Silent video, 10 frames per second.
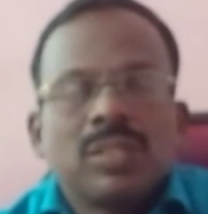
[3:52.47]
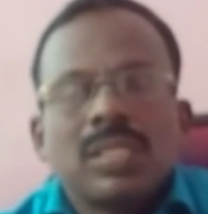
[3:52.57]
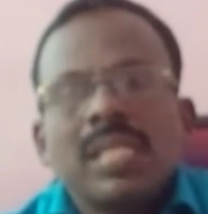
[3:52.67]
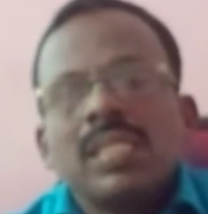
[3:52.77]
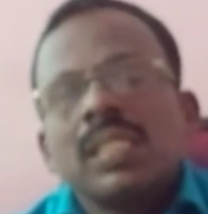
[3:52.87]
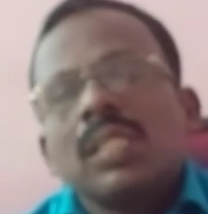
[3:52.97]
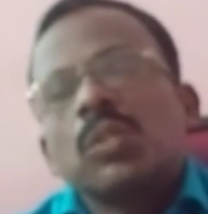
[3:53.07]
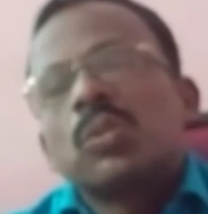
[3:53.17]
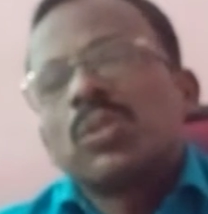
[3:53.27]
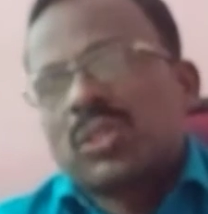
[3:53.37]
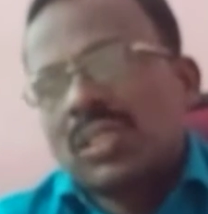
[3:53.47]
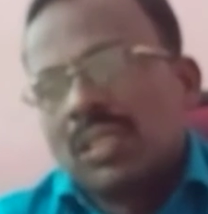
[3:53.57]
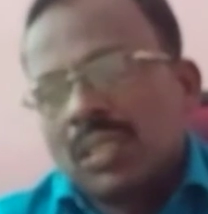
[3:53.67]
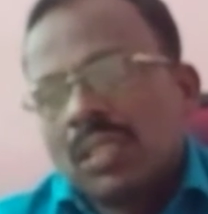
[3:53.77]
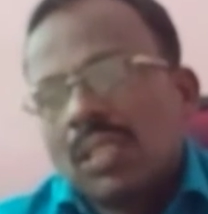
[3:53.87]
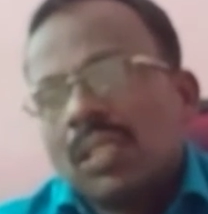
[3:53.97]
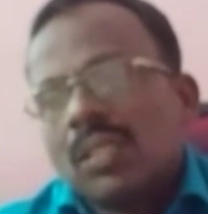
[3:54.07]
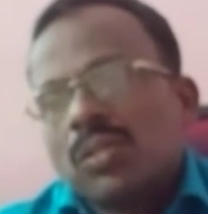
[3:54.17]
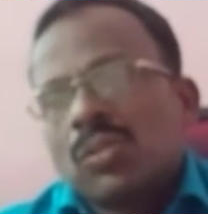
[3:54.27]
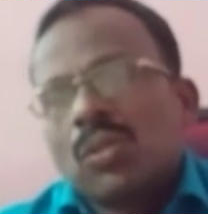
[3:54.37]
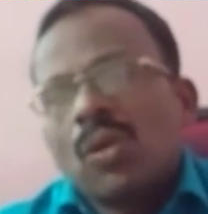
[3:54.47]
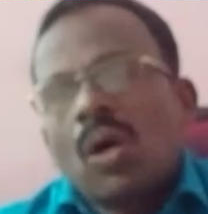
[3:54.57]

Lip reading: Changing into question. So